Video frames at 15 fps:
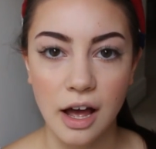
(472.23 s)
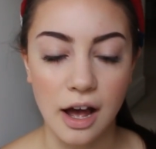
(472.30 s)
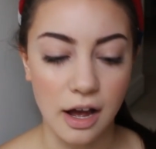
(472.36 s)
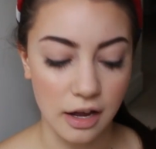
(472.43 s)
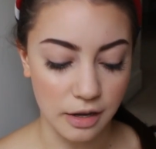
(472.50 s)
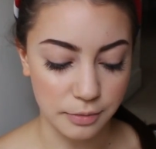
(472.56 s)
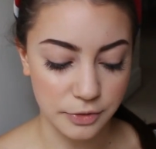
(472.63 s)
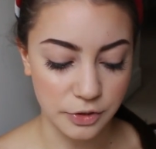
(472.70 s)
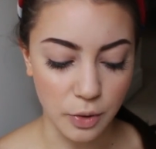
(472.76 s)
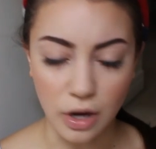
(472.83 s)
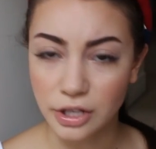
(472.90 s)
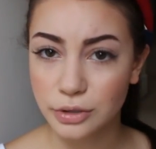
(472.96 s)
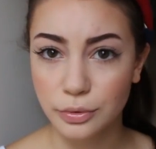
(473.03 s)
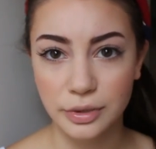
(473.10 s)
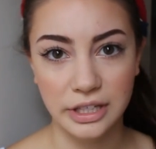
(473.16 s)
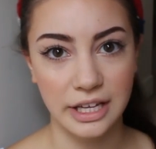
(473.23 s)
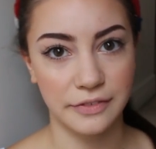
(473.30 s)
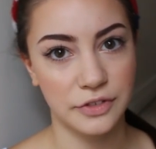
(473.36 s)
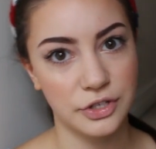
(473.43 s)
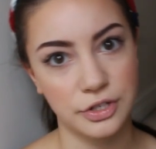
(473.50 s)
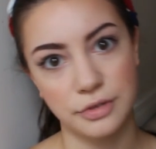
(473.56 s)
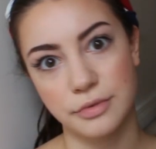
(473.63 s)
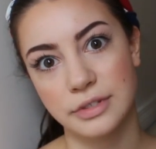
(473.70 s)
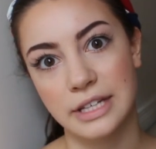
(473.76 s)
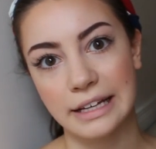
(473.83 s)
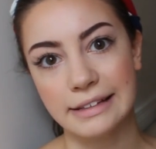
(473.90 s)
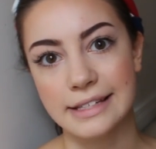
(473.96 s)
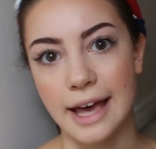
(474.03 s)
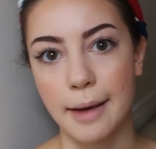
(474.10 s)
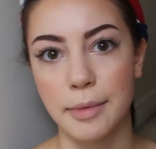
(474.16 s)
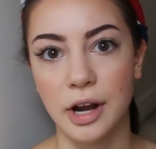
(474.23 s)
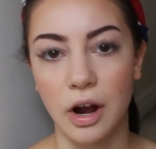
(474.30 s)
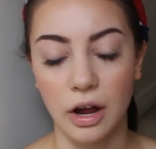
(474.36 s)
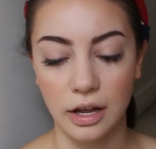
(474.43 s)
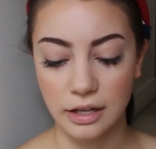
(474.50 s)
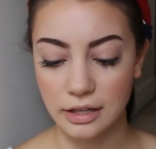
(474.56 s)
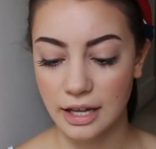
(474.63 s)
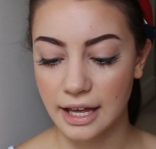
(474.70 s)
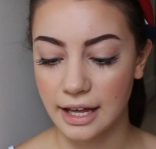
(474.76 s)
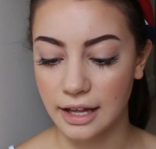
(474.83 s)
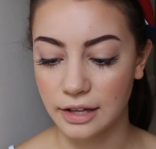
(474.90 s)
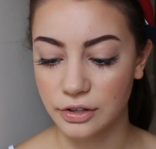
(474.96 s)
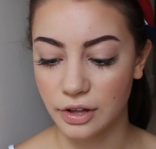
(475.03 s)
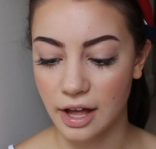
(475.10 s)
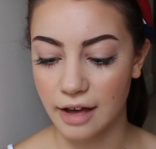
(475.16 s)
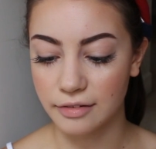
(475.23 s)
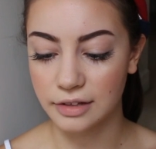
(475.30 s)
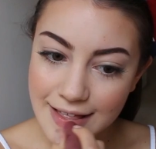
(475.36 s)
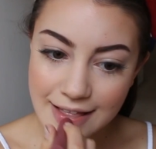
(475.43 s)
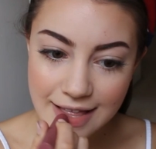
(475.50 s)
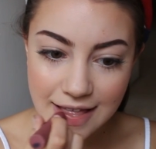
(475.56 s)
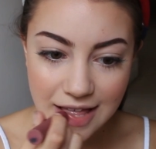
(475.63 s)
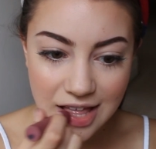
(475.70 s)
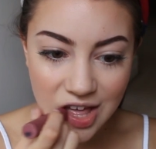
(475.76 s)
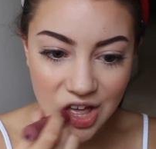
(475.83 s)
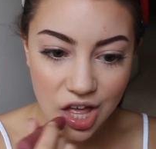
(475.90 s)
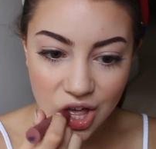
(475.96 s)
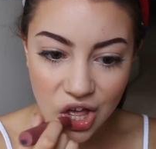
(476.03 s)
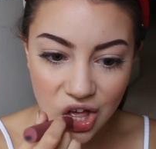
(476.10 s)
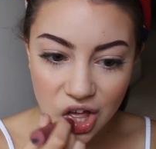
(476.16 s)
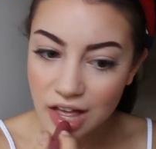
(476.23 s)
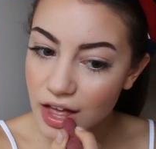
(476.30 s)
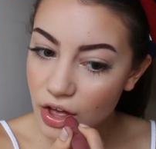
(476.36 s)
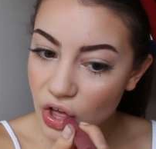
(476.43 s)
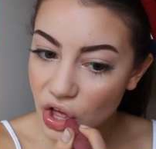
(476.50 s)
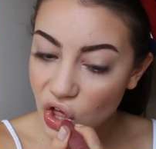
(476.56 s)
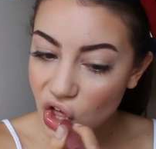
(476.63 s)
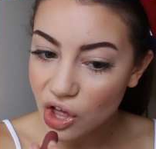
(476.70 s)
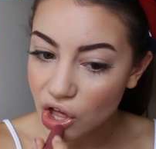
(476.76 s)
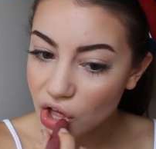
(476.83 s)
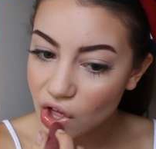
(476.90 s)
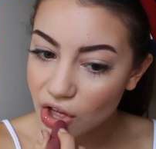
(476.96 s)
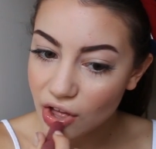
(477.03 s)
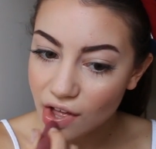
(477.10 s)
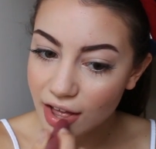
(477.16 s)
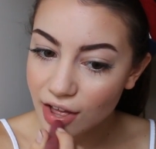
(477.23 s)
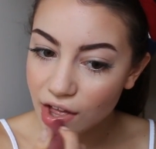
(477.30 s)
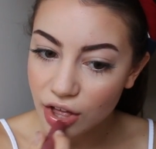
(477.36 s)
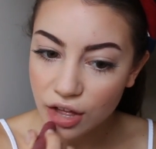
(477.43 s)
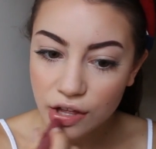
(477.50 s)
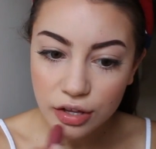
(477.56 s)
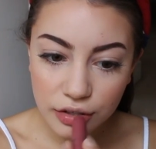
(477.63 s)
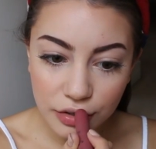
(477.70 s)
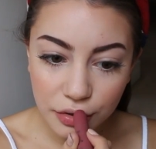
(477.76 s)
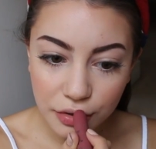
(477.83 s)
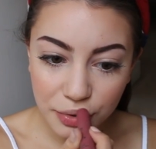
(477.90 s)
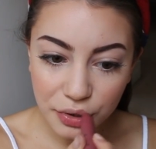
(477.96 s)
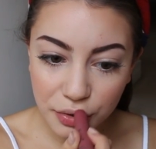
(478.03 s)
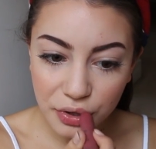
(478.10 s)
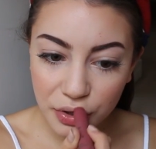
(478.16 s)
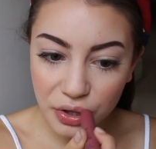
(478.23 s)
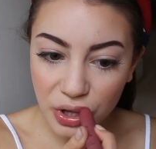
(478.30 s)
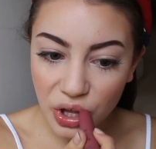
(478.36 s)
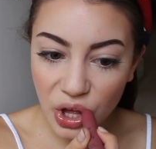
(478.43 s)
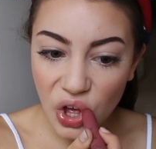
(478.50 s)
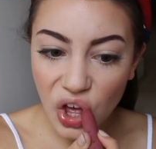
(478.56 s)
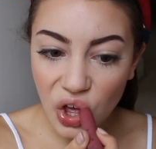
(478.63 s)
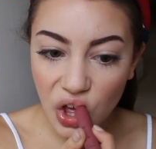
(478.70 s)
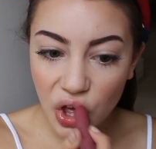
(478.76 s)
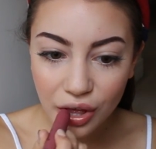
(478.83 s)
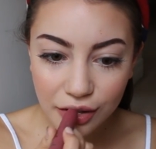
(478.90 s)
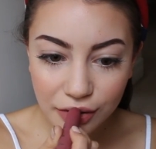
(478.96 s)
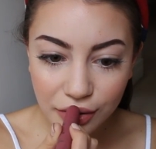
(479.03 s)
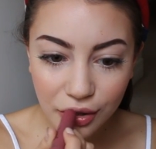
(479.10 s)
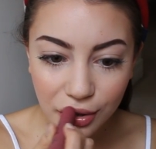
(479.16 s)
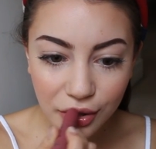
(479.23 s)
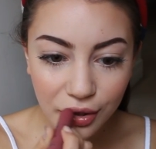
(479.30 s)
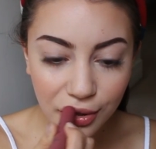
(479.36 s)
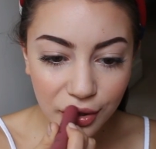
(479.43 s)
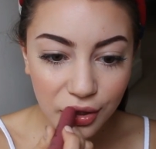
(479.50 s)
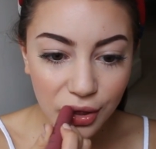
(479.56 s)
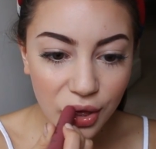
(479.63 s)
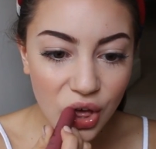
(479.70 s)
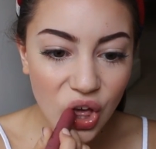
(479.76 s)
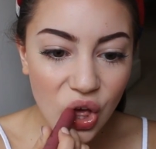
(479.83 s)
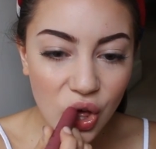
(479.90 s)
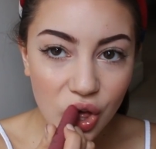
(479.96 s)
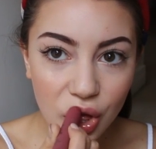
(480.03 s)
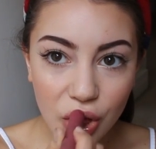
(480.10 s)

Um, so all you really have to do is like dab it on and you'll have a little bit of color on your lips. Once again, this is the Tarte Lip Tint in Envy.